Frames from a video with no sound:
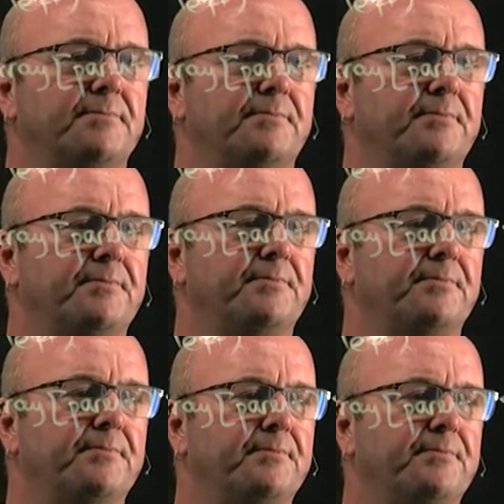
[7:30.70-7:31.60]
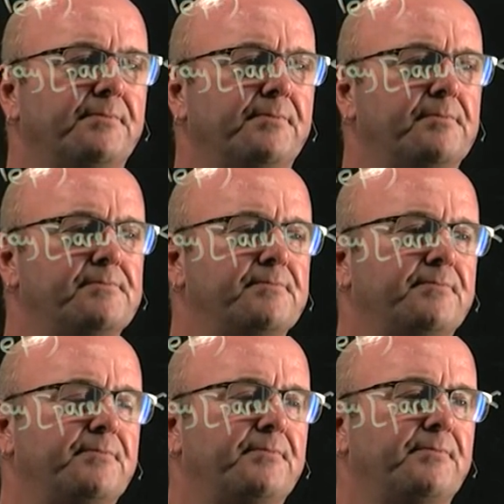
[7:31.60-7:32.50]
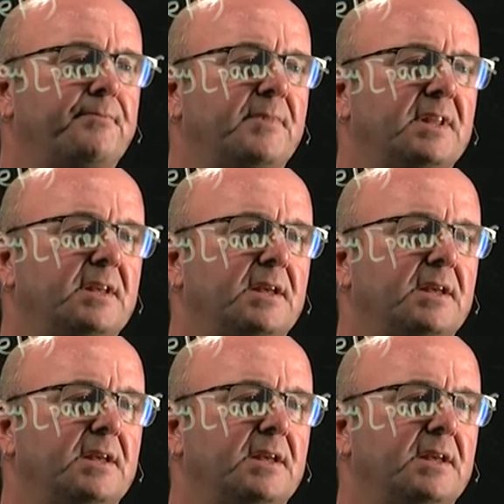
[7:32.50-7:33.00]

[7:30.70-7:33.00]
Nobody speaks.